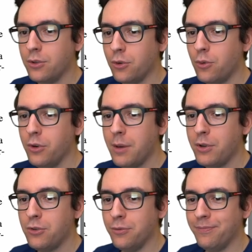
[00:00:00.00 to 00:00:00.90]
So rule
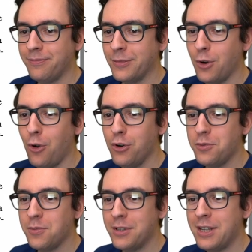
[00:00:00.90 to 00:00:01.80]
number 2. All
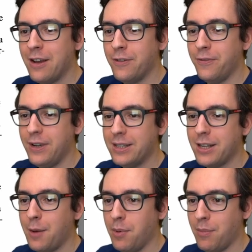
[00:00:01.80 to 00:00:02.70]
loops must have a fixed
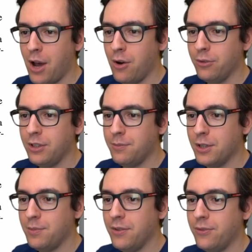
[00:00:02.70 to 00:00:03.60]
upper bound. It
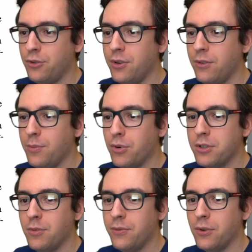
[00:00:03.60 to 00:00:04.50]
must be trivially
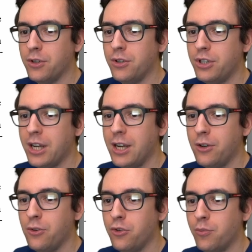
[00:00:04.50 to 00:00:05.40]
possible for a checking
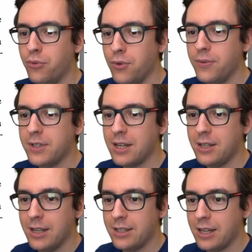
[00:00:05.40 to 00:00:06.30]
tool to prove
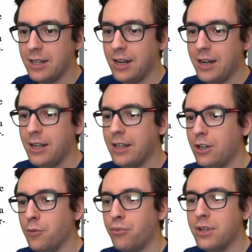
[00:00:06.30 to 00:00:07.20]
statically
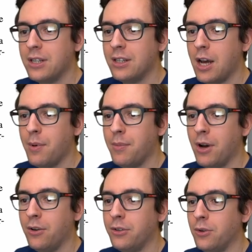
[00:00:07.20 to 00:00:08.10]
that the present upper
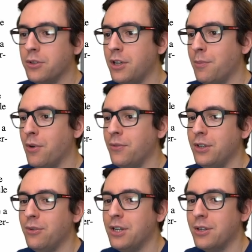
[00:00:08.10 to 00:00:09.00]
bound on the number of
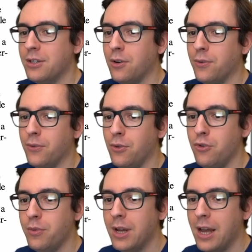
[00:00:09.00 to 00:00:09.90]
iterations of a
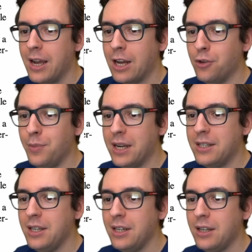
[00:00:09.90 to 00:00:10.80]
loop cannot be
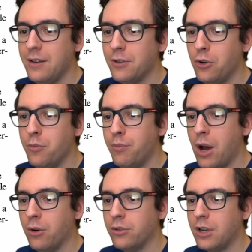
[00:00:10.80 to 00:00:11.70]
exceeded. If the loop
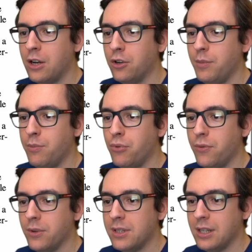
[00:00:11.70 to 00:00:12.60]
bound cannot be
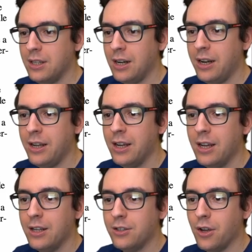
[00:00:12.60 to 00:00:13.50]
proven statically,
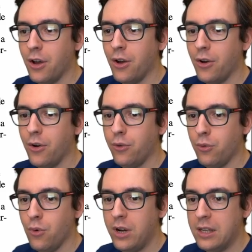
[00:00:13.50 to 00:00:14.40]
the
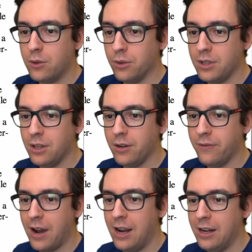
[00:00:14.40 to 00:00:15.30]
rule is considered
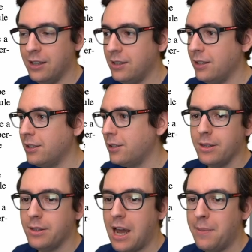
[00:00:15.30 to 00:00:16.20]
violated.
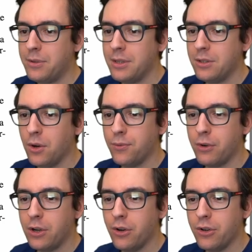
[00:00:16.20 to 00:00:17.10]
The absence of
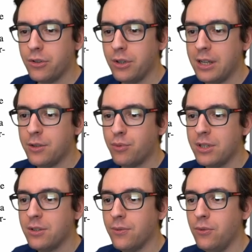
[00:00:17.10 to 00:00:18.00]
recursion and the
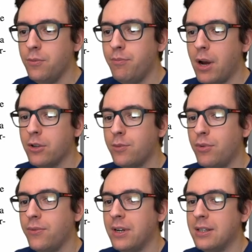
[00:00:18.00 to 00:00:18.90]
presence of loop bounds
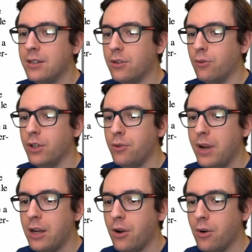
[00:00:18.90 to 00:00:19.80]
prevents
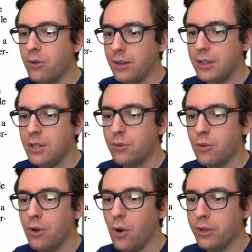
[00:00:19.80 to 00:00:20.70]
runaway code. This
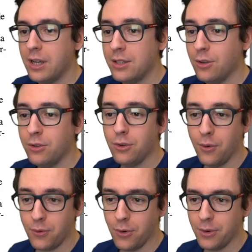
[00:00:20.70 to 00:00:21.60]
rule does not,
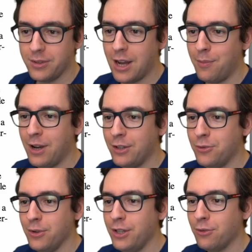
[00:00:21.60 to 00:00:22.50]
of course, apply
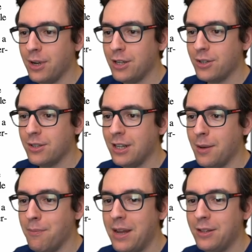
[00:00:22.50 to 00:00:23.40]
to iterations that are
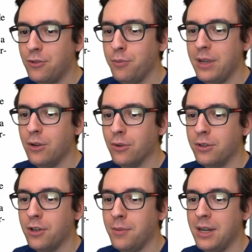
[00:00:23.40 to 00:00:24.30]
meant to be
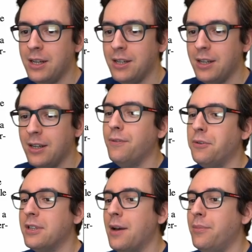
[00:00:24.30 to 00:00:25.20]
non-terminating. For
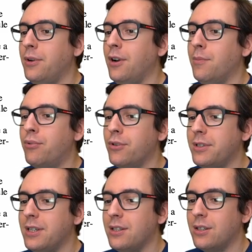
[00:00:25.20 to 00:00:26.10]
example, a
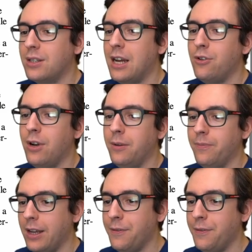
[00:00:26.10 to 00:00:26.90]
process scheduler.